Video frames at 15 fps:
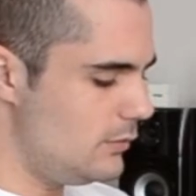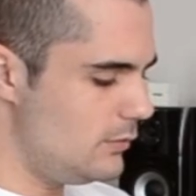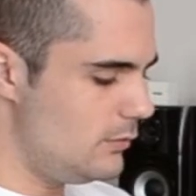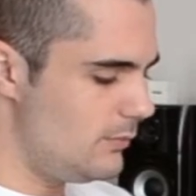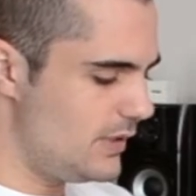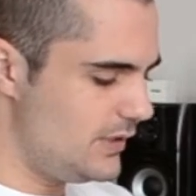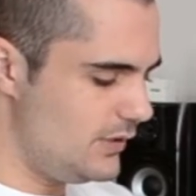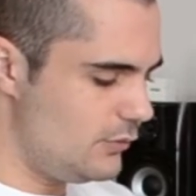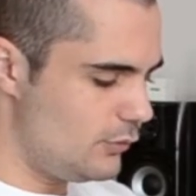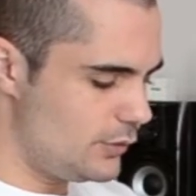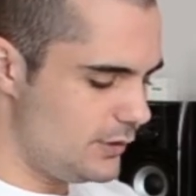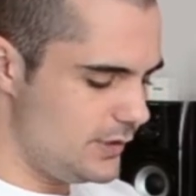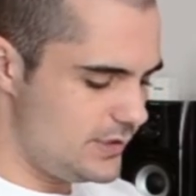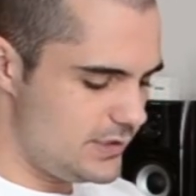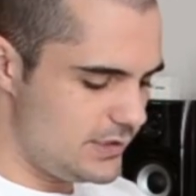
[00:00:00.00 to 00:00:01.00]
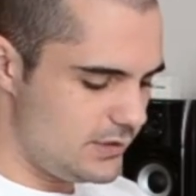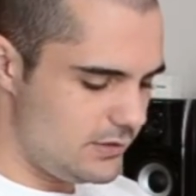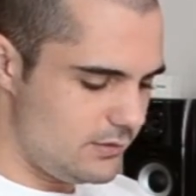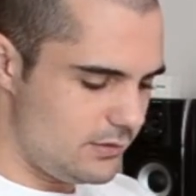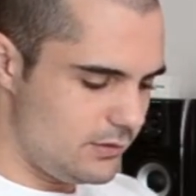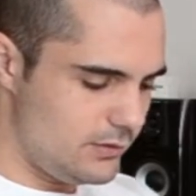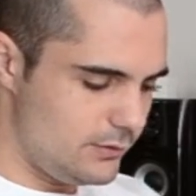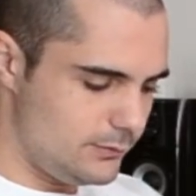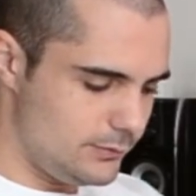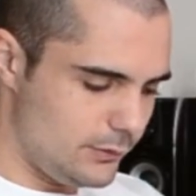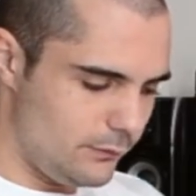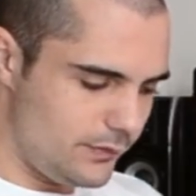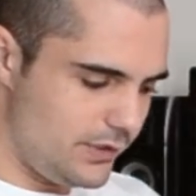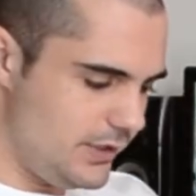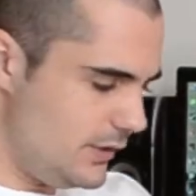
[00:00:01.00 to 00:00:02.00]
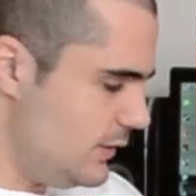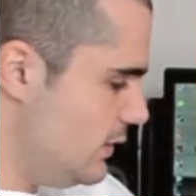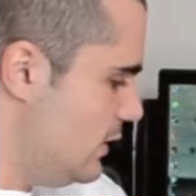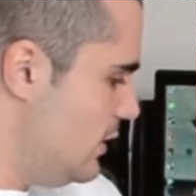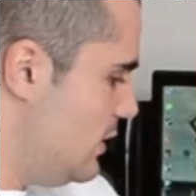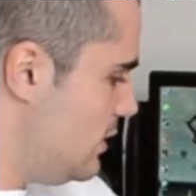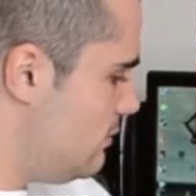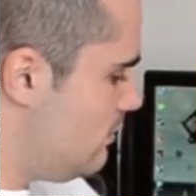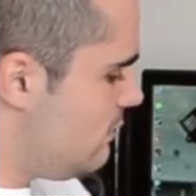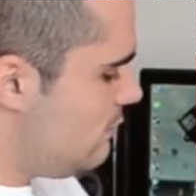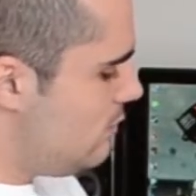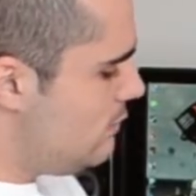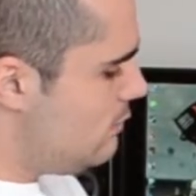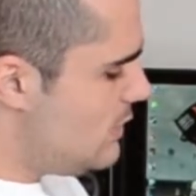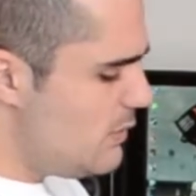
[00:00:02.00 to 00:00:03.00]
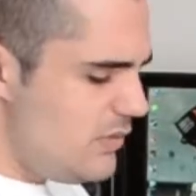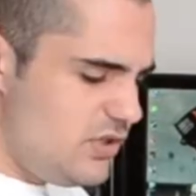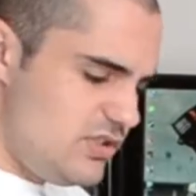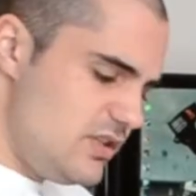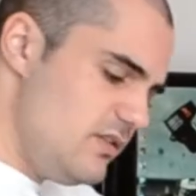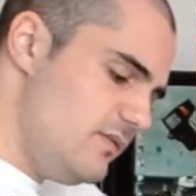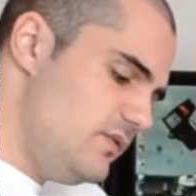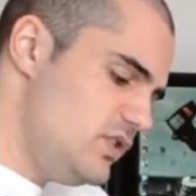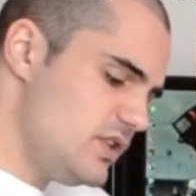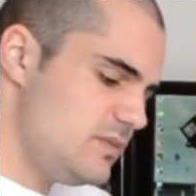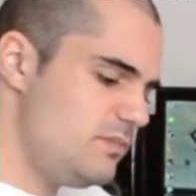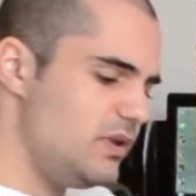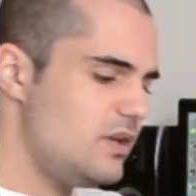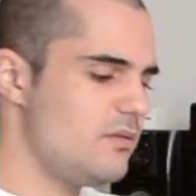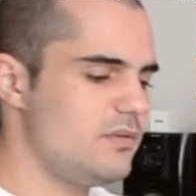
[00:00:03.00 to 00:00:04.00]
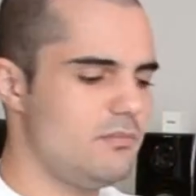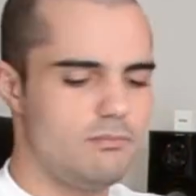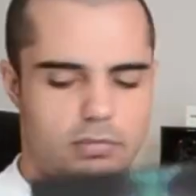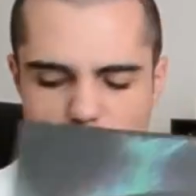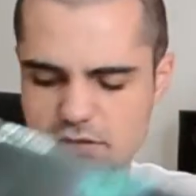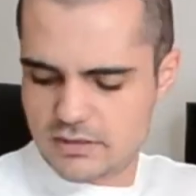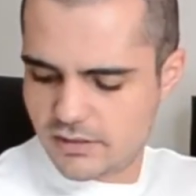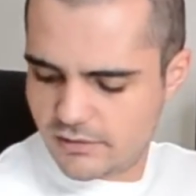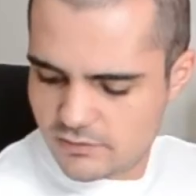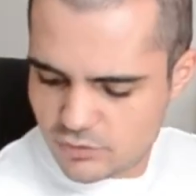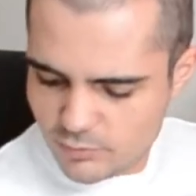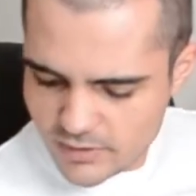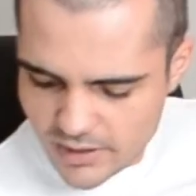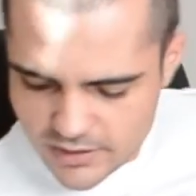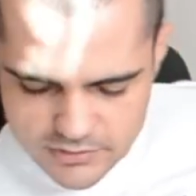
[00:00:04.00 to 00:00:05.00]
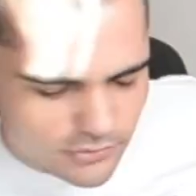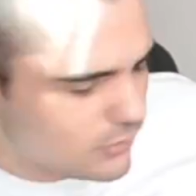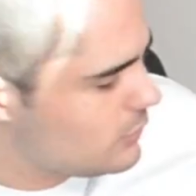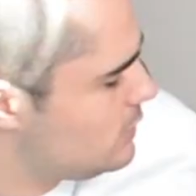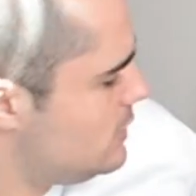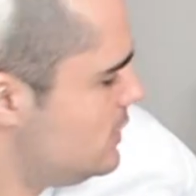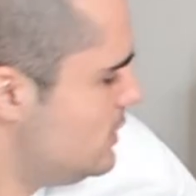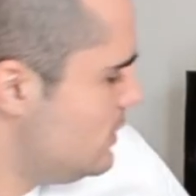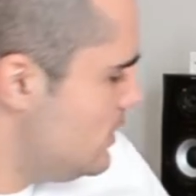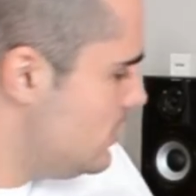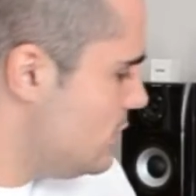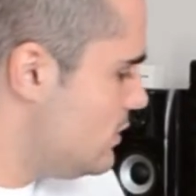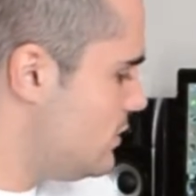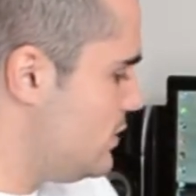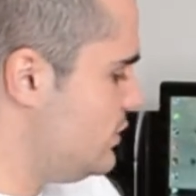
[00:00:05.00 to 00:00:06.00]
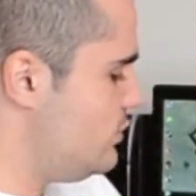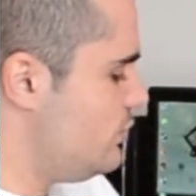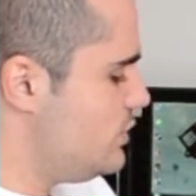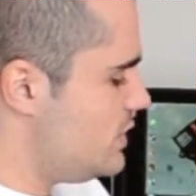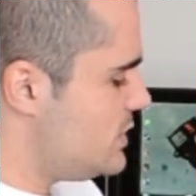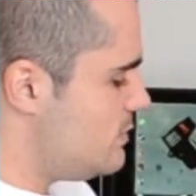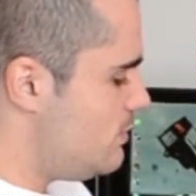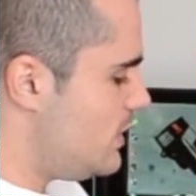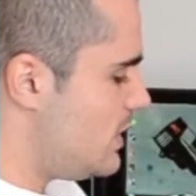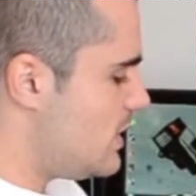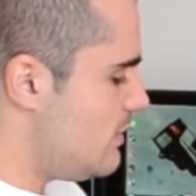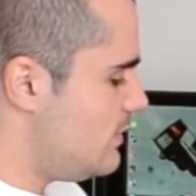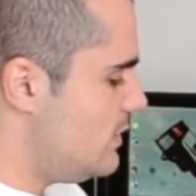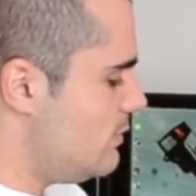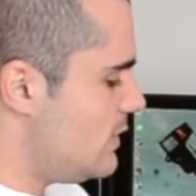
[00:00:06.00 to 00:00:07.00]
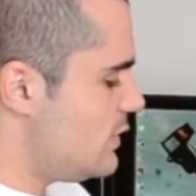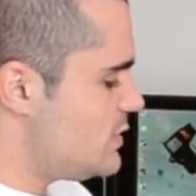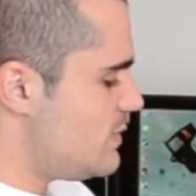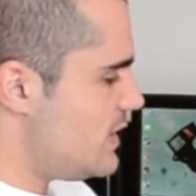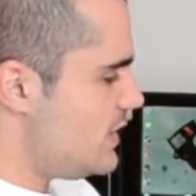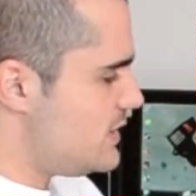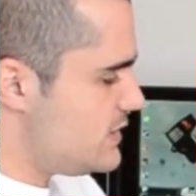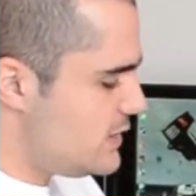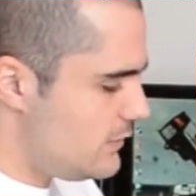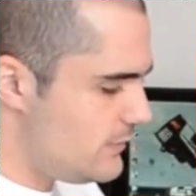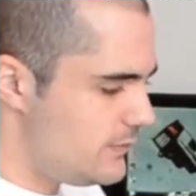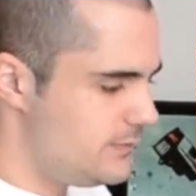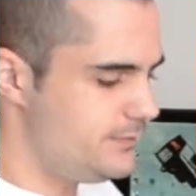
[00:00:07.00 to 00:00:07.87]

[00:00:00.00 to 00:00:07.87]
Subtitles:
Manticor. It's over here. Maybe instead of just picking up the box like a straight asshole, I should just pick up the mouse pad itself.